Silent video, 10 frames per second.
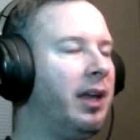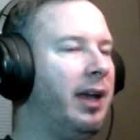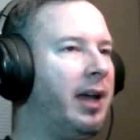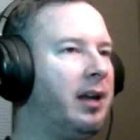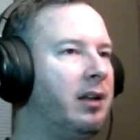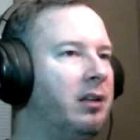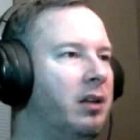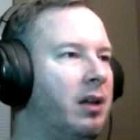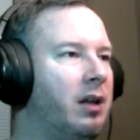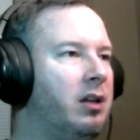and
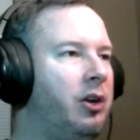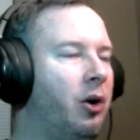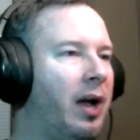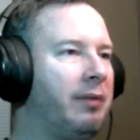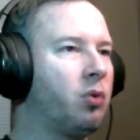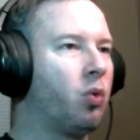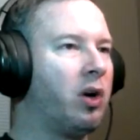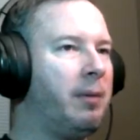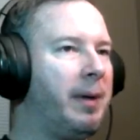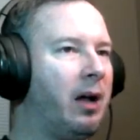you don't have to
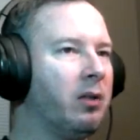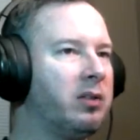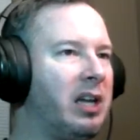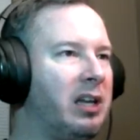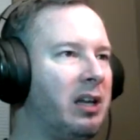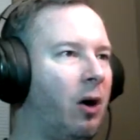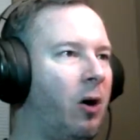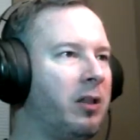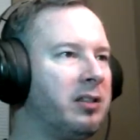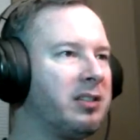worry about taking
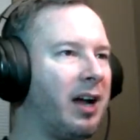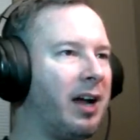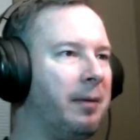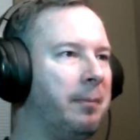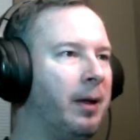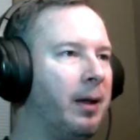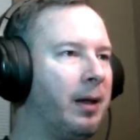all this time.